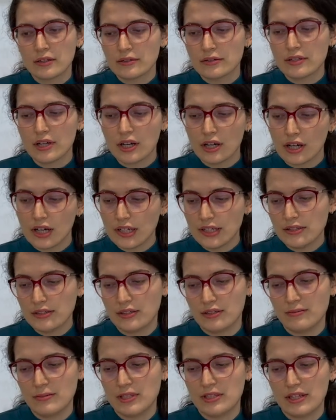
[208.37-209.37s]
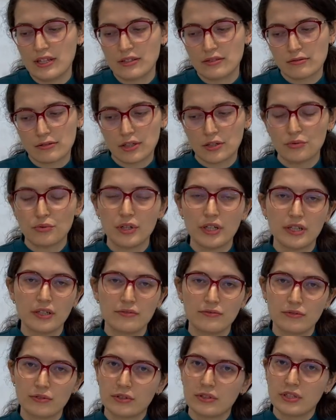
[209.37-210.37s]
The items that's required
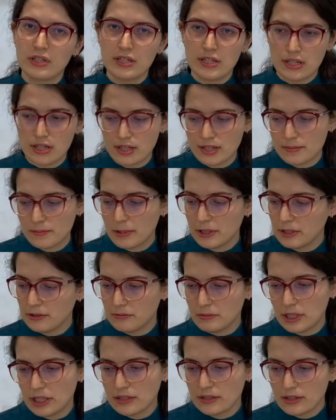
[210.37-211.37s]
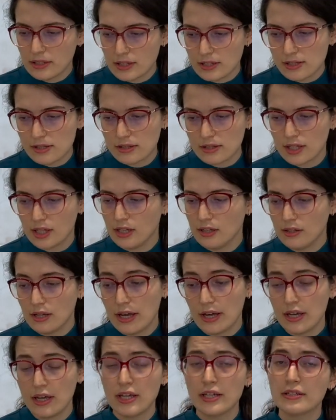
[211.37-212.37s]
for this experiment is ta
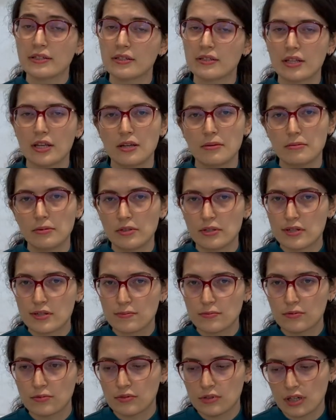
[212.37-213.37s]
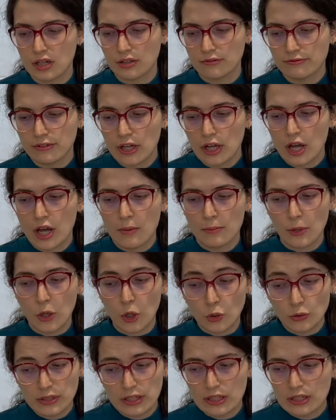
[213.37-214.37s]
8 tablespoons of
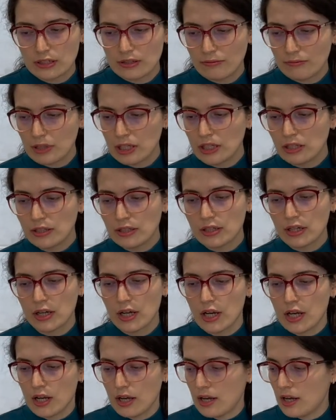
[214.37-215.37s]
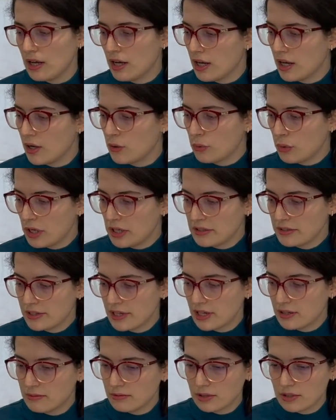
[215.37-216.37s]
powdered milk, uh, 1
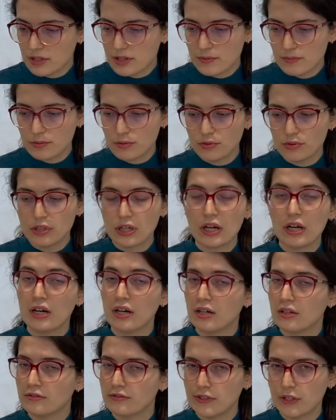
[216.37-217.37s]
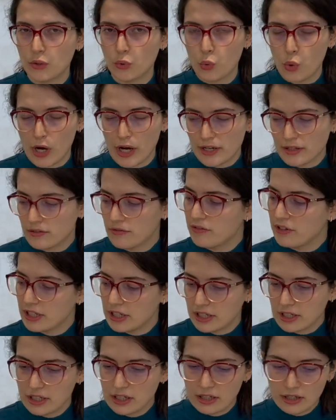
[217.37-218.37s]
tablespoon of white
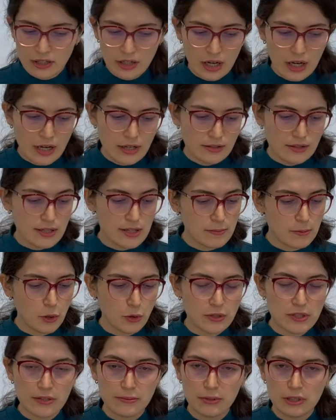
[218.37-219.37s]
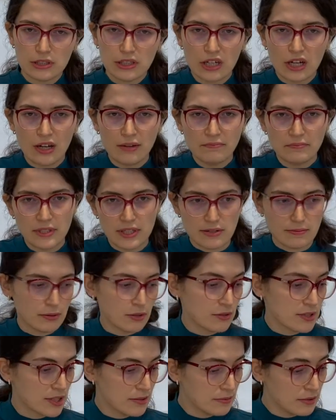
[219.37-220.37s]
vinegar, disposable cup,
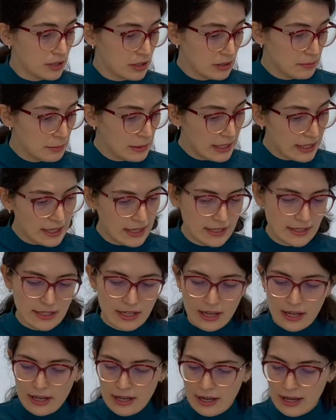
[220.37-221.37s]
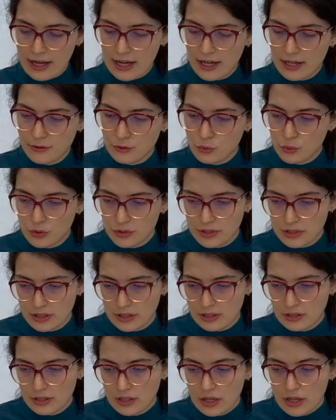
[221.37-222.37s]
disposable plate, and
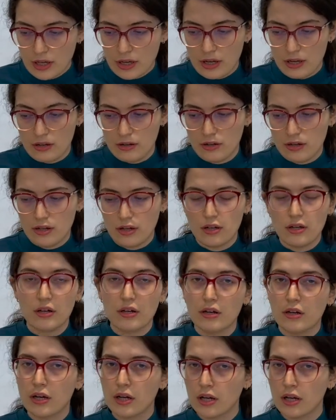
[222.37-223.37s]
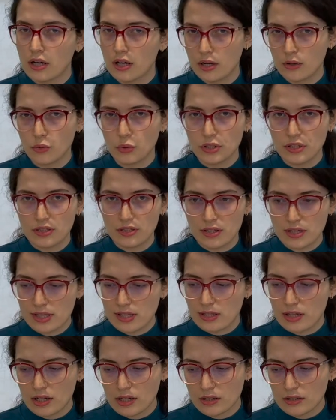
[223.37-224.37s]
wooden, uh, wooden
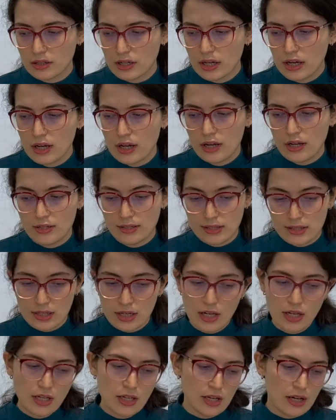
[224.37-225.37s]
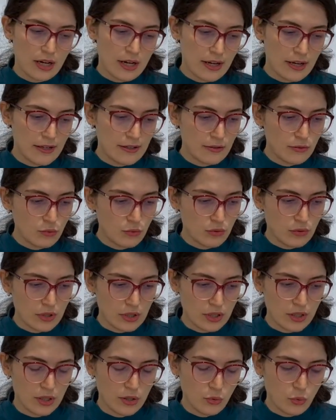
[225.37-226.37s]
stir stick and
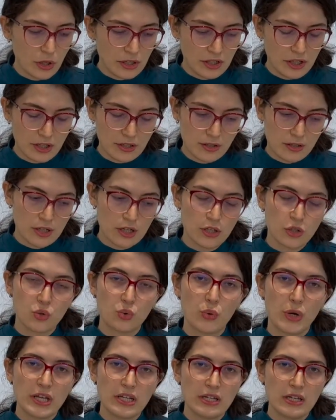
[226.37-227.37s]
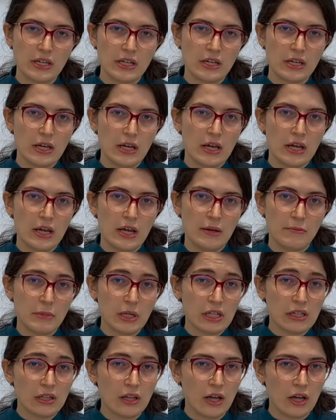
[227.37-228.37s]
uh, 120
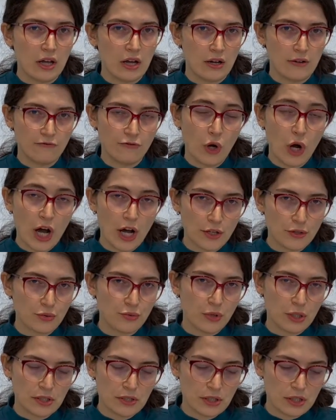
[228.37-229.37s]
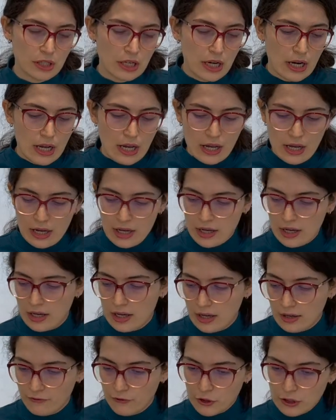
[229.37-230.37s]
ml of hot water. Uh,
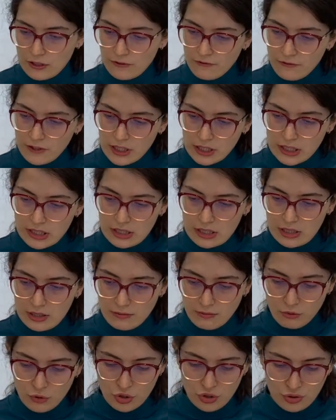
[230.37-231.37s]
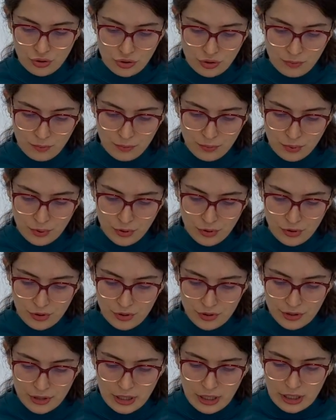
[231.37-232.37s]
for the first step, we should
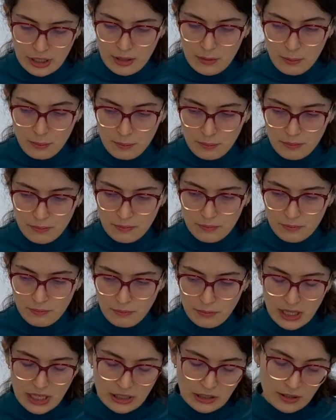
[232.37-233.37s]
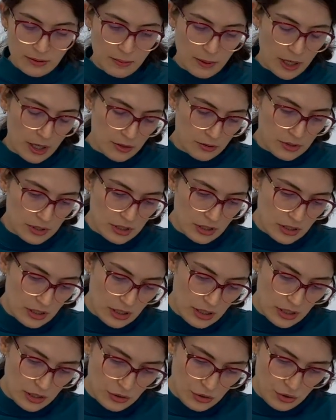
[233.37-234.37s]
pour milk powder
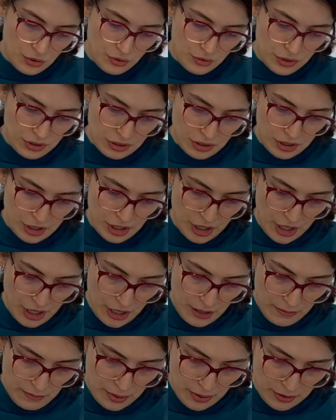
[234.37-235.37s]
into a cup